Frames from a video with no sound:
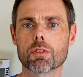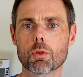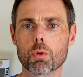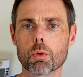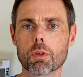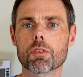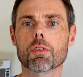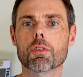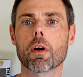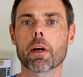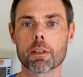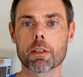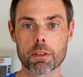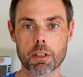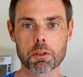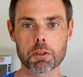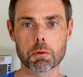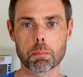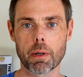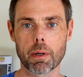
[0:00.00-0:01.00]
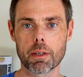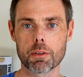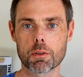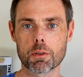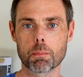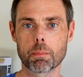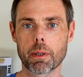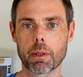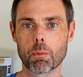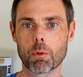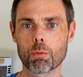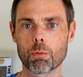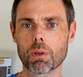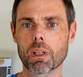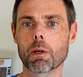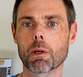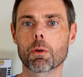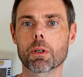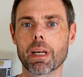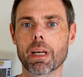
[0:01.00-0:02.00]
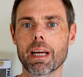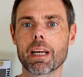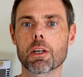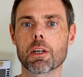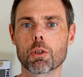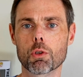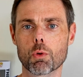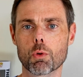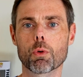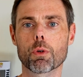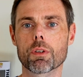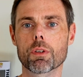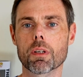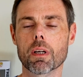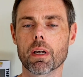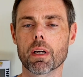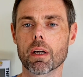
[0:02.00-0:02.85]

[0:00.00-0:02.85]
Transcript: good as I anticipate it to be. We really need a good